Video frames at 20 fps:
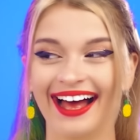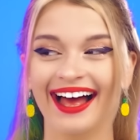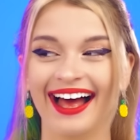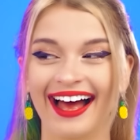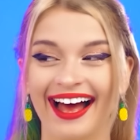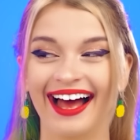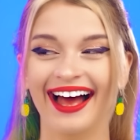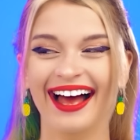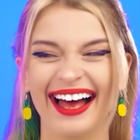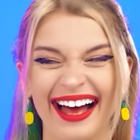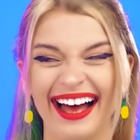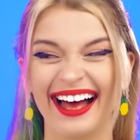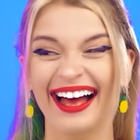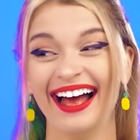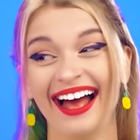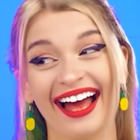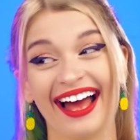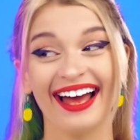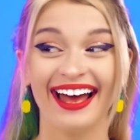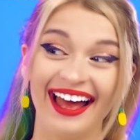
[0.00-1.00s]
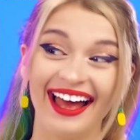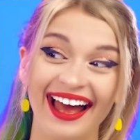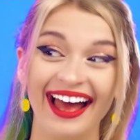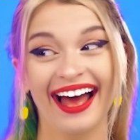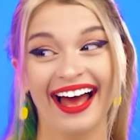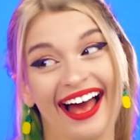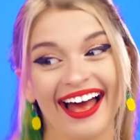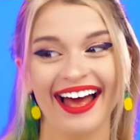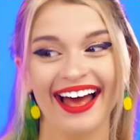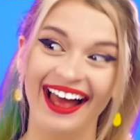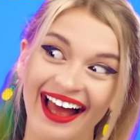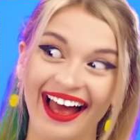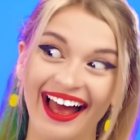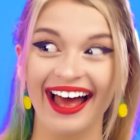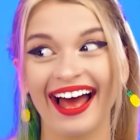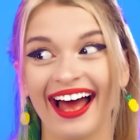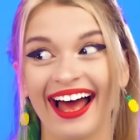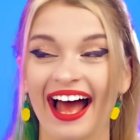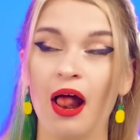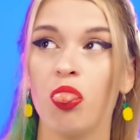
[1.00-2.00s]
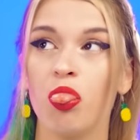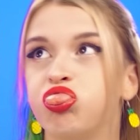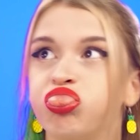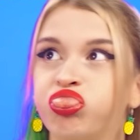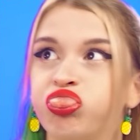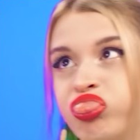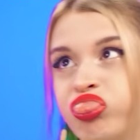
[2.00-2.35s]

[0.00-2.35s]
to say, Mary. I don't have any problems.